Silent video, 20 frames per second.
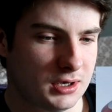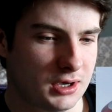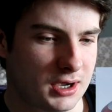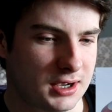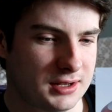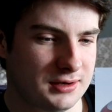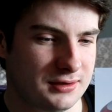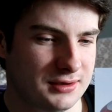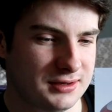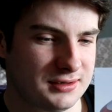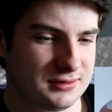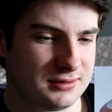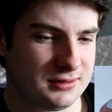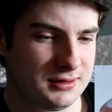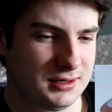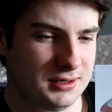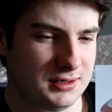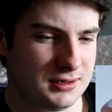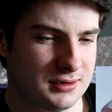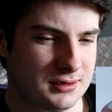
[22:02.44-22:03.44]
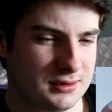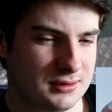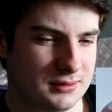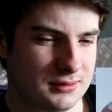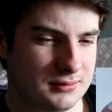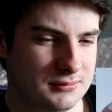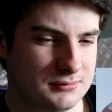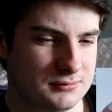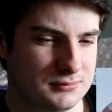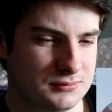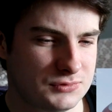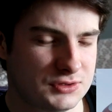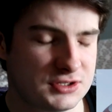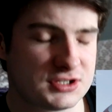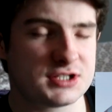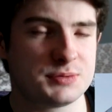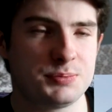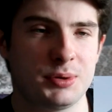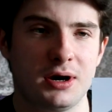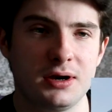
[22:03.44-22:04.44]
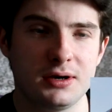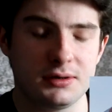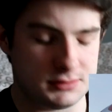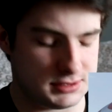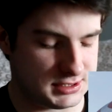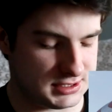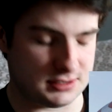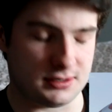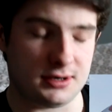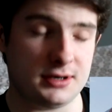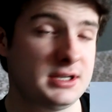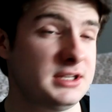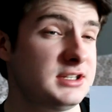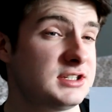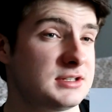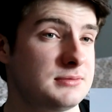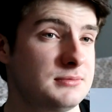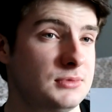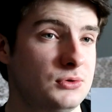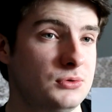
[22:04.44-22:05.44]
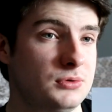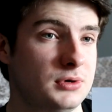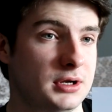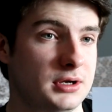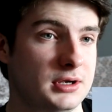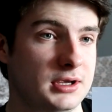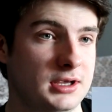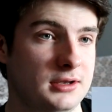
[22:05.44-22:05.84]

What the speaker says: I like the spider is slightly smaller